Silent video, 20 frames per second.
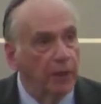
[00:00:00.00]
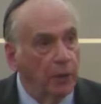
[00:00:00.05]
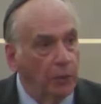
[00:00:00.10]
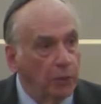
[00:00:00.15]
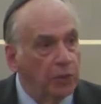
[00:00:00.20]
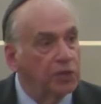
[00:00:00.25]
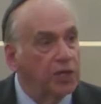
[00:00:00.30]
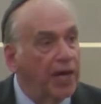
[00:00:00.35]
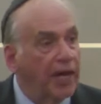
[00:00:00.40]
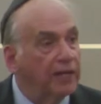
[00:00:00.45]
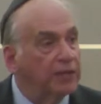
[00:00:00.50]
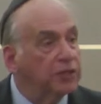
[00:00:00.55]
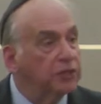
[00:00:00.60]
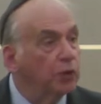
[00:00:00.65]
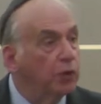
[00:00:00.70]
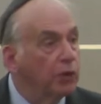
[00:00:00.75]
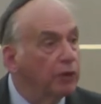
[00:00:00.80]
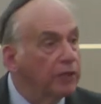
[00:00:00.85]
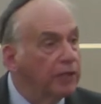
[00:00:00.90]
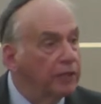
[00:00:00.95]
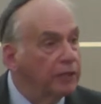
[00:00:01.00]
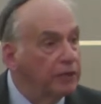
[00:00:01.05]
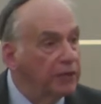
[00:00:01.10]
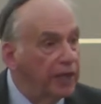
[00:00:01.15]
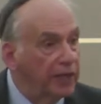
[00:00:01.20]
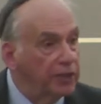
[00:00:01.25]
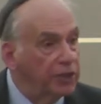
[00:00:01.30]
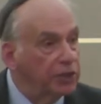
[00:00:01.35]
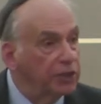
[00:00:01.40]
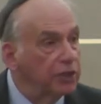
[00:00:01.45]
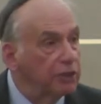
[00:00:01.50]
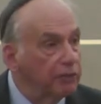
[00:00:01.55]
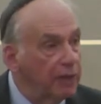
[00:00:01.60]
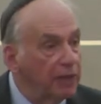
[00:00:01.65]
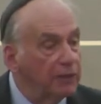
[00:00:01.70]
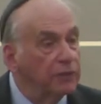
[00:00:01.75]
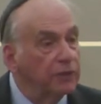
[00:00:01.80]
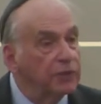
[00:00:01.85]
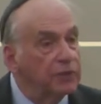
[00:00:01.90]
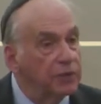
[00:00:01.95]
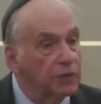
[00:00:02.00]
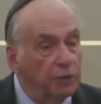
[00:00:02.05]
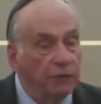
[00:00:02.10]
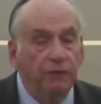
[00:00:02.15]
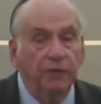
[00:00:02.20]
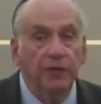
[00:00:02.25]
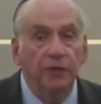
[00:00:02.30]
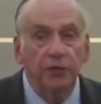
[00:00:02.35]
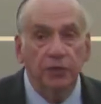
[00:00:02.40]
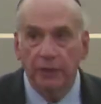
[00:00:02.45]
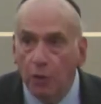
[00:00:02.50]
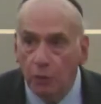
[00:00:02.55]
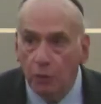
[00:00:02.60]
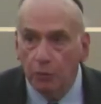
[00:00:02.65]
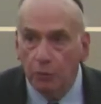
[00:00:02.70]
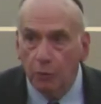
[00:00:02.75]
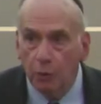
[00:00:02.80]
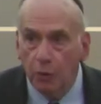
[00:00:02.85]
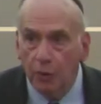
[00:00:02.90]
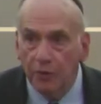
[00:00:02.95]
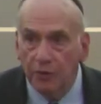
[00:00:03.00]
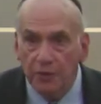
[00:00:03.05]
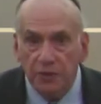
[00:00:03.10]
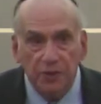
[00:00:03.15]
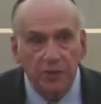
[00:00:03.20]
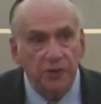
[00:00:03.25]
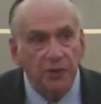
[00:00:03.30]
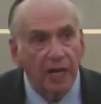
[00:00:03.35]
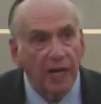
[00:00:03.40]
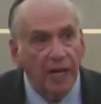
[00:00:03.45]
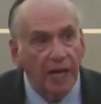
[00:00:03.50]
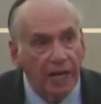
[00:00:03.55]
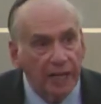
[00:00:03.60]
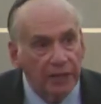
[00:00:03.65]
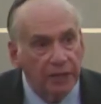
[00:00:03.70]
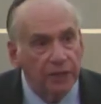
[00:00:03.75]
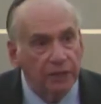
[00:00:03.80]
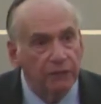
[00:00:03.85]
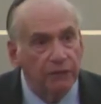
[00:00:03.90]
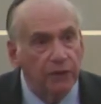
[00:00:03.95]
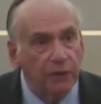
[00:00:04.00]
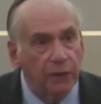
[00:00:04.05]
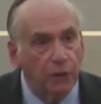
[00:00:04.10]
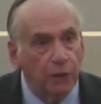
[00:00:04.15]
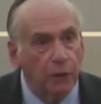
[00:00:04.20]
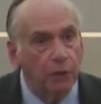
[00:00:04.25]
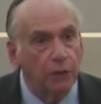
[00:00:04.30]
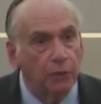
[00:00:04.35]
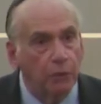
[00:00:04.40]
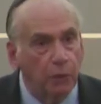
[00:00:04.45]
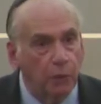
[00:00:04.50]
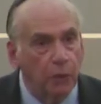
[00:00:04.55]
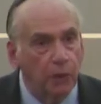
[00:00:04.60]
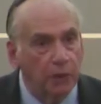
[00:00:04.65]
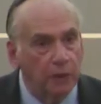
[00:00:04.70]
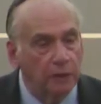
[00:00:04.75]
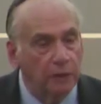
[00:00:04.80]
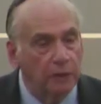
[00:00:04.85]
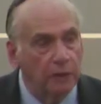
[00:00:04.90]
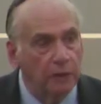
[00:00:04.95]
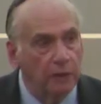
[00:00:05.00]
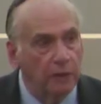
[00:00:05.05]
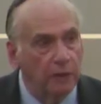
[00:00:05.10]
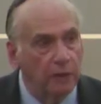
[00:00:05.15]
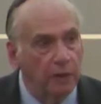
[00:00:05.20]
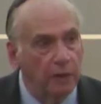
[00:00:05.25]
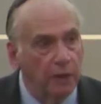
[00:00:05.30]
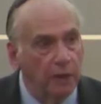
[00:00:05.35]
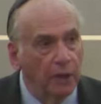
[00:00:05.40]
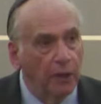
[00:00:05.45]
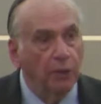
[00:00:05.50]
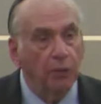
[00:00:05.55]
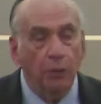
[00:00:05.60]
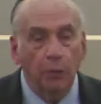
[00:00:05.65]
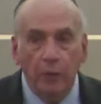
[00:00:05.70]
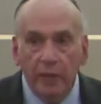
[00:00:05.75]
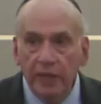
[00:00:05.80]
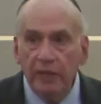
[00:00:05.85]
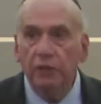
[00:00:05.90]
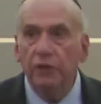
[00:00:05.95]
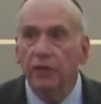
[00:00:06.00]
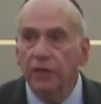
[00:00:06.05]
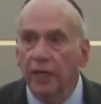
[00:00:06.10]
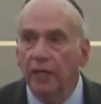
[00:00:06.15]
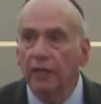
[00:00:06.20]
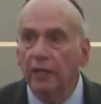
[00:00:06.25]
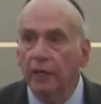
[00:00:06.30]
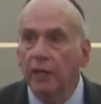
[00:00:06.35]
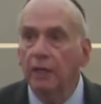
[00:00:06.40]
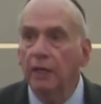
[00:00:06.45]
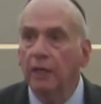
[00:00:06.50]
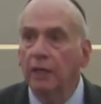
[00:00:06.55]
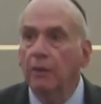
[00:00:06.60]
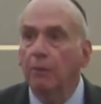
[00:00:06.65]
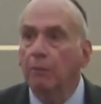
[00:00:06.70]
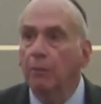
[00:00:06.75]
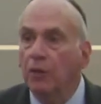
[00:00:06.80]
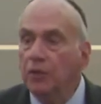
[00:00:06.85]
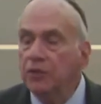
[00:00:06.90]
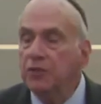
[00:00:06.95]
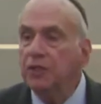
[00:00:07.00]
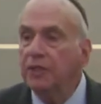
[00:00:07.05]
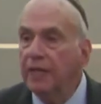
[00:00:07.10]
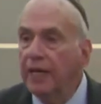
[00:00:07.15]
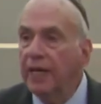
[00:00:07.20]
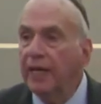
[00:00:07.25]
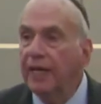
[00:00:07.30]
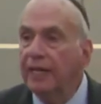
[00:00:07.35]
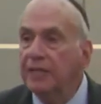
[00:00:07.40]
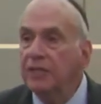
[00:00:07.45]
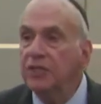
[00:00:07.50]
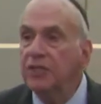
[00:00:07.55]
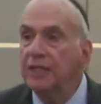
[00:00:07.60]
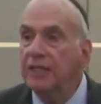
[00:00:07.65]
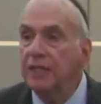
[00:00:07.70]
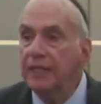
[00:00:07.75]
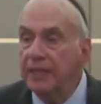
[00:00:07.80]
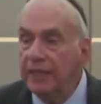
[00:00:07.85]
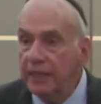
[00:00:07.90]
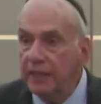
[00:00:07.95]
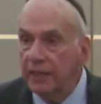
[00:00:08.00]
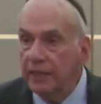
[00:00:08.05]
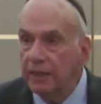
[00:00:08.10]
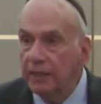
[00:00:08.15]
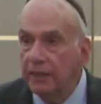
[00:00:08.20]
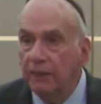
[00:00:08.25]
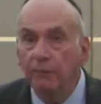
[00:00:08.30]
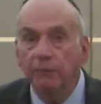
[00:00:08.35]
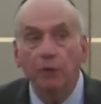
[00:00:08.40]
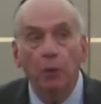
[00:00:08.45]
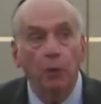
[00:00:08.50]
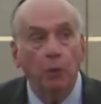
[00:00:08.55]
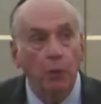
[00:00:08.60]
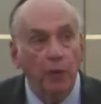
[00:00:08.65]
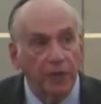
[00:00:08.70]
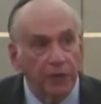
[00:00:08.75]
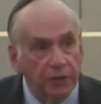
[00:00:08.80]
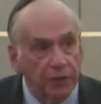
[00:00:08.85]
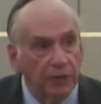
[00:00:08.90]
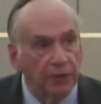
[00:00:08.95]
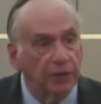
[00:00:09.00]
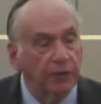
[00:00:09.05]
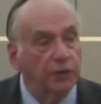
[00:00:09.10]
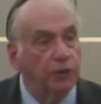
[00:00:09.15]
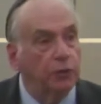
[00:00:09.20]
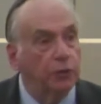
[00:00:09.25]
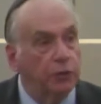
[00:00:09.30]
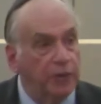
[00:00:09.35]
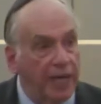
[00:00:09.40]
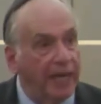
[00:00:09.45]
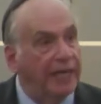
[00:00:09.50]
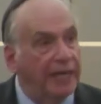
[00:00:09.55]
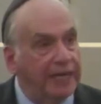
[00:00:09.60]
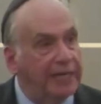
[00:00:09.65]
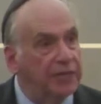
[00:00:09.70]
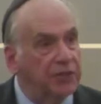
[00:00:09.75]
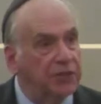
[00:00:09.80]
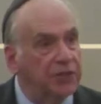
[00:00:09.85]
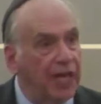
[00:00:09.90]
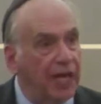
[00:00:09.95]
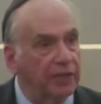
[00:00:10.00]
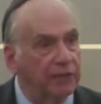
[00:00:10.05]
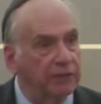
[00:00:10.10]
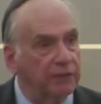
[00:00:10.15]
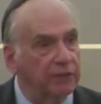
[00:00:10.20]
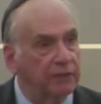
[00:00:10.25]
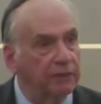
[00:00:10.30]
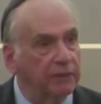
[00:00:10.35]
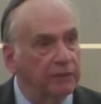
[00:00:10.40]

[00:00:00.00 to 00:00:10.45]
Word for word: which had its orientation around the Soviet Cold War. This is the height of the Cold War. We think Mossadegh is in league with the Tudeh. He is not.